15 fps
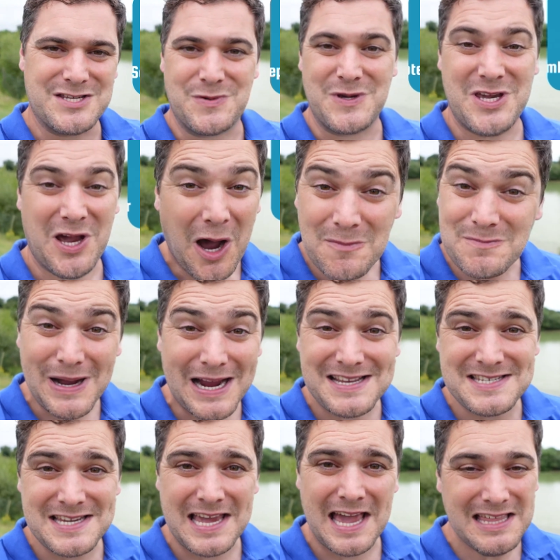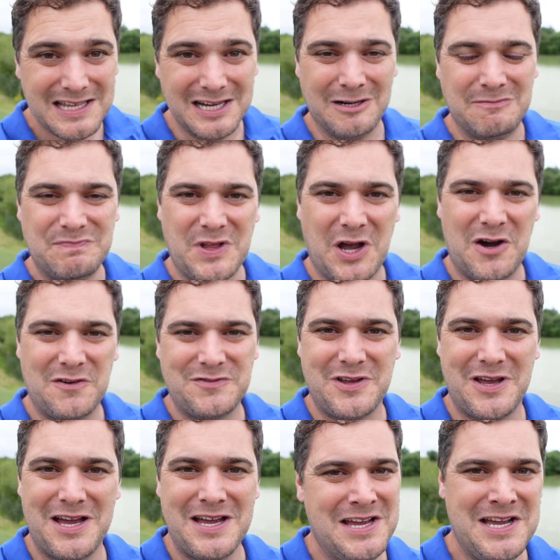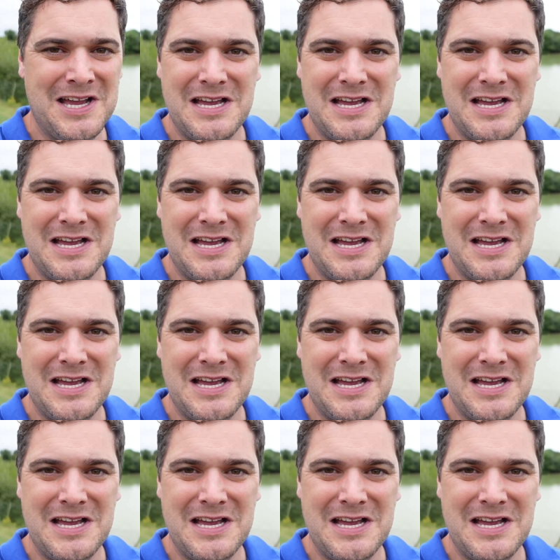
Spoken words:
come back together after